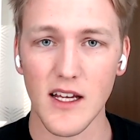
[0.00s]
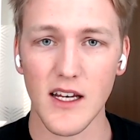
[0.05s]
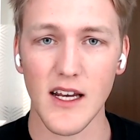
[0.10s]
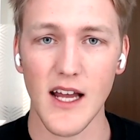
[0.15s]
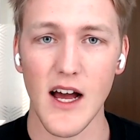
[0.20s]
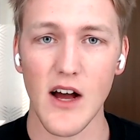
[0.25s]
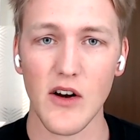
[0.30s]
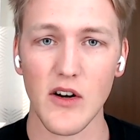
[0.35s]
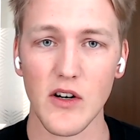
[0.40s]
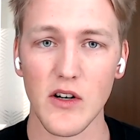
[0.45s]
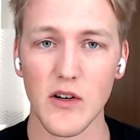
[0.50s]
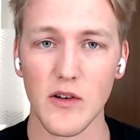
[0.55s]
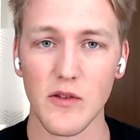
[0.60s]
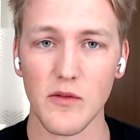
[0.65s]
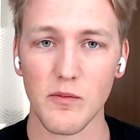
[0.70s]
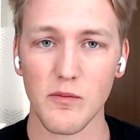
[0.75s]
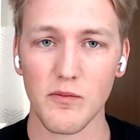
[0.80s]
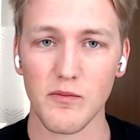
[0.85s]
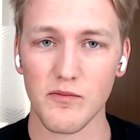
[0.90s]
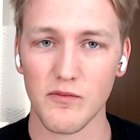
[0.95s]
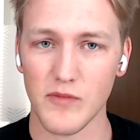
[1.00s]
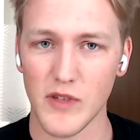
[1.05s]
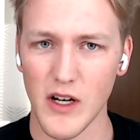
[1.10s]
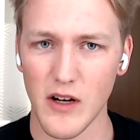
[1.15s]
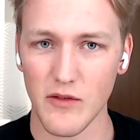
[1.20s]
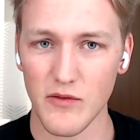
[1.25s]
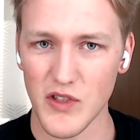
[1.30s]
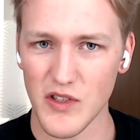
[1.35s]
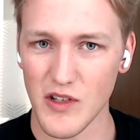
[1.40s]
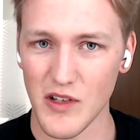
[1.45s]
And now you're, you
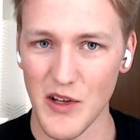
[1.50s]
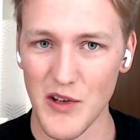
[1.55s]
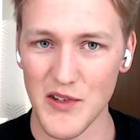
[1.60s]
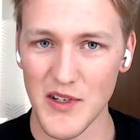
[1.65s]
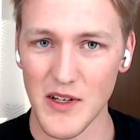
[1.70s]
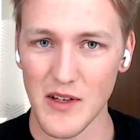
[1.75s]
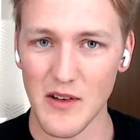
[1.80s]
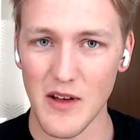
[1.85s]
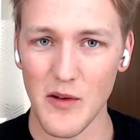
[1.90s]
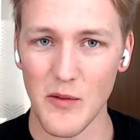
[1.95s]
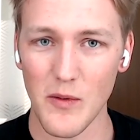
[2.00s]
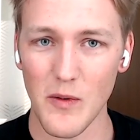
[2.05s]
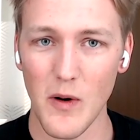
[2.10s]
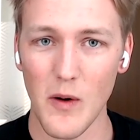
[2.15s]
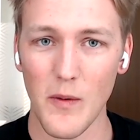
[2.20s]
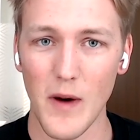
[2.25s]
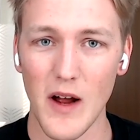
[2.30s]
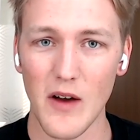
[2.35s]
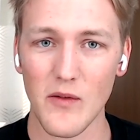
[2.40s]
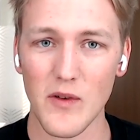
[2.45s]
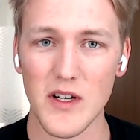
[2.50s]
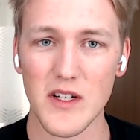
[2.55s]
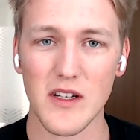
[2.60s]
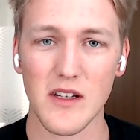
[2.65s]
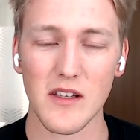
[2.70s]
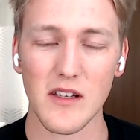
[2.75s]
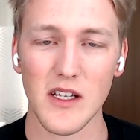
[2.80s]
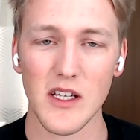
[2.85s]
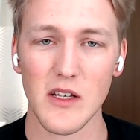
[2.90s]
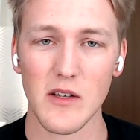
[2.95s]
know, just closed a, a round
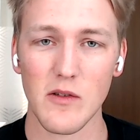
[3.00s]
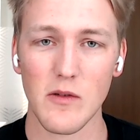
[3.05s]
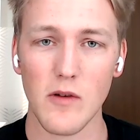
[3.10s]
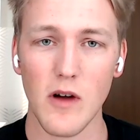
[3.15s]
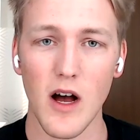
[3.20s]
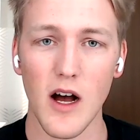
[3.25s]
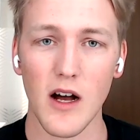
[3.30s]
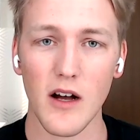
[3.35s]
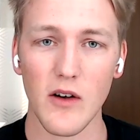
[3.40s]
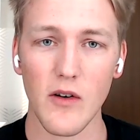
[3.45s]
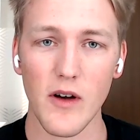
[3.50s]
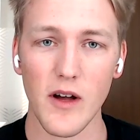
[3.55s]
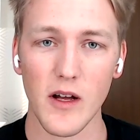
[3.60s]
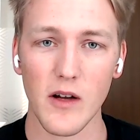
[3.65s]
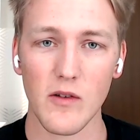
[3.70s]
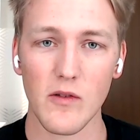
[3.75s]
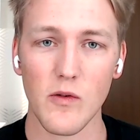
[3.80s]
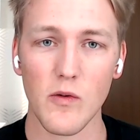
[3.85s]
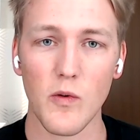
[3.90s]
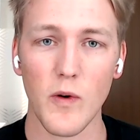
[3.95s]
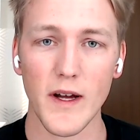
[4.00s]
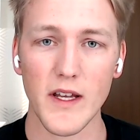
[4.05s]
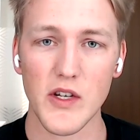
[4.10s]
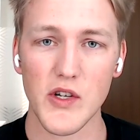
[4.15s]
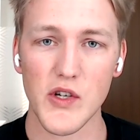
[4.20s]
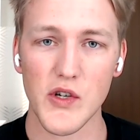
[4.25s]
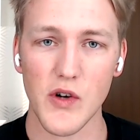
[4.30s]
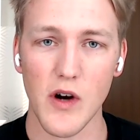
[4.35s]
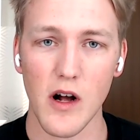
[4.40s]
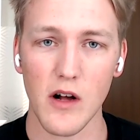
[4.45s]
recently, uh, going quite
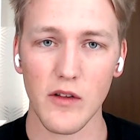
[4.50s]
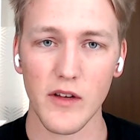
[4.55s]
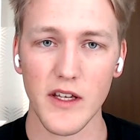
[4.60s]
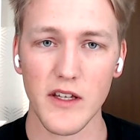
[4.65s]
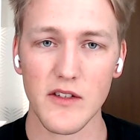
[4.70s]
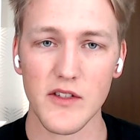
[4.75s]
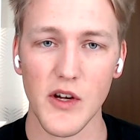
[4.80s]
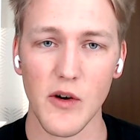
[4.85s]
strongly.